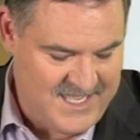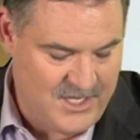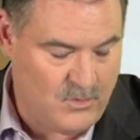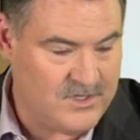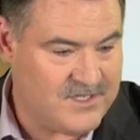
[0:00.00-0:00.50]

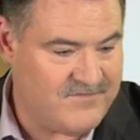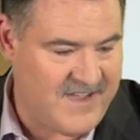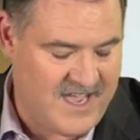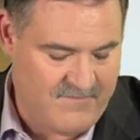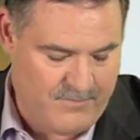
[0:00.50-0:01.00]
equals
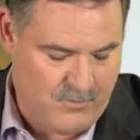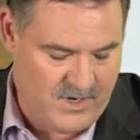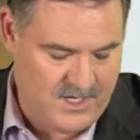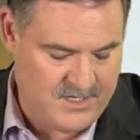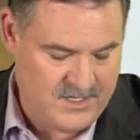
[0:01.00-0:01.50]

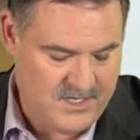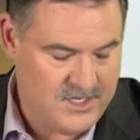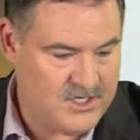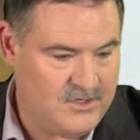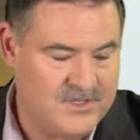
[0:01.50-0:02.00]

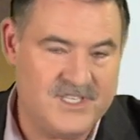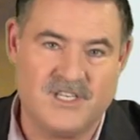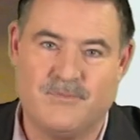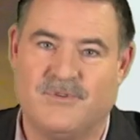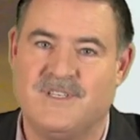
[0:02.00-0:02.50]

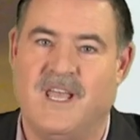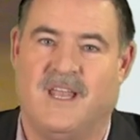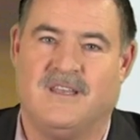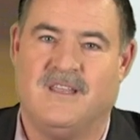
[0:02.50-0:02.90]
5.26%.